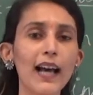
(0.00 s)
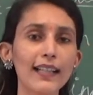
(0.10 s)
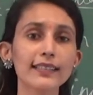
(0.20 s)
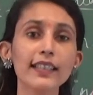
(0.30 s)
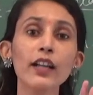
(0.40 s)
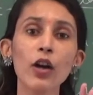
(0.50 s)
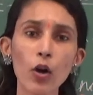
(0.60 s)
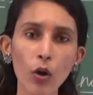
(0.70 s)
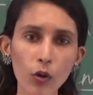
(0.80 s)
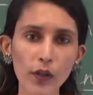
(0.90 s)
Plassey
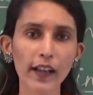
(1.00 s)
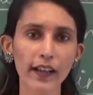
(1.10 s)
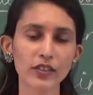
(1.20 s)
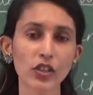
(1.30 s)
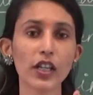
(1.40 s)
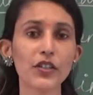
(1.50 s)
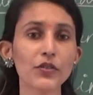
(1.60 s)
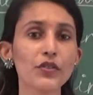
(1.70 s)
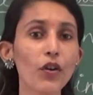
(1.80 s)
only, so that I